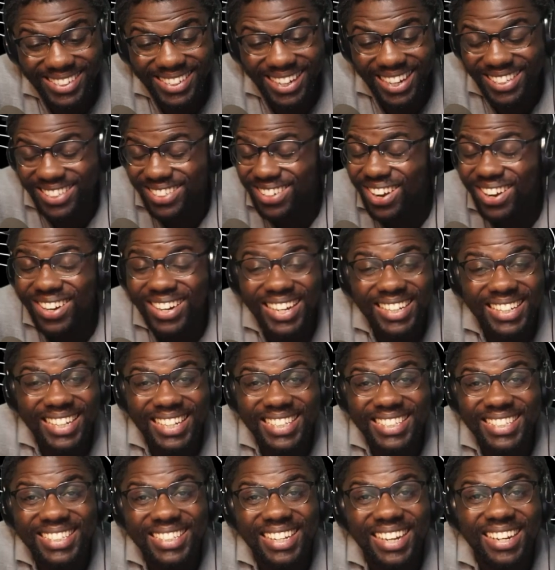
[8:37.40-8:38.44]
That's all I
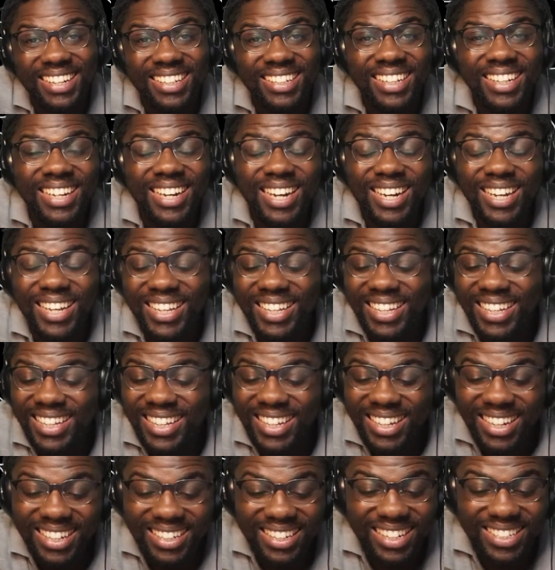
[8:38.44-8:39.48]
can say.
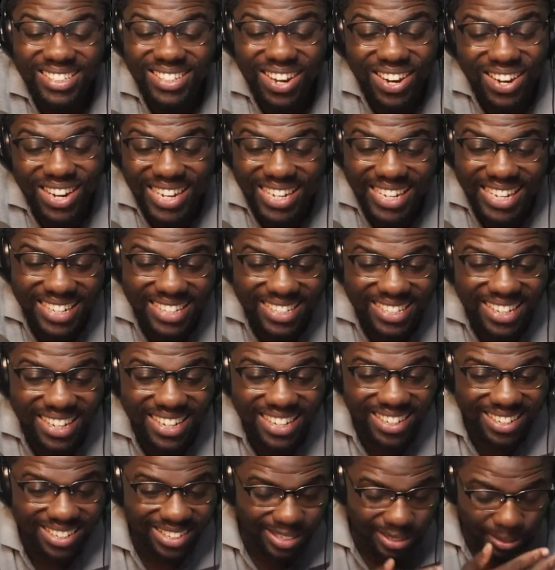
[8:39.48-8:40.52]
That's all I can say.